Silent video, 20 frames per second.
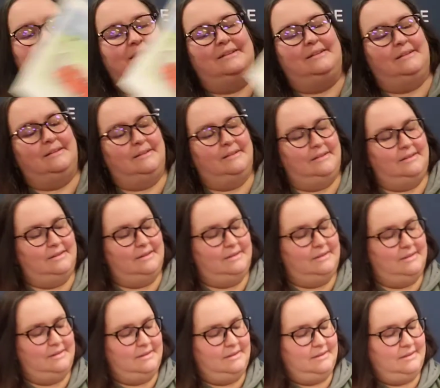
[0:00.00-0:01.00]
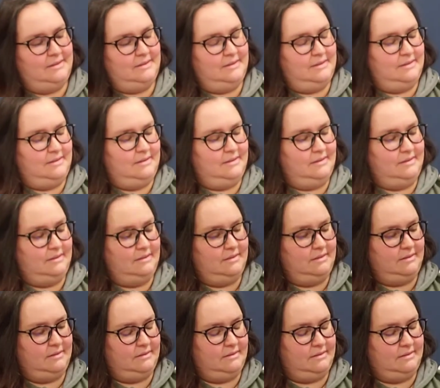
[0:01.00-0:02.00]

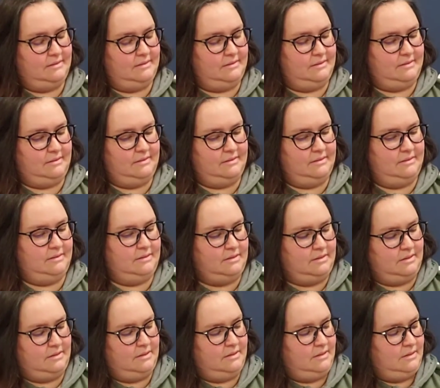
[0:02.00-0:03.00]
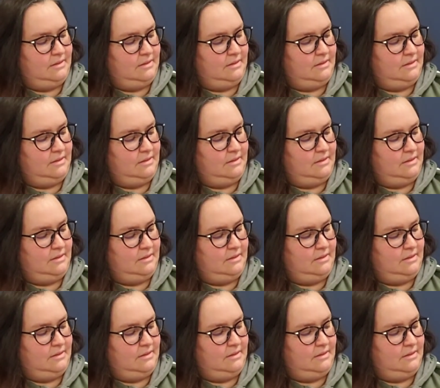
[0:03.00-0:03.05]
Nothing is said.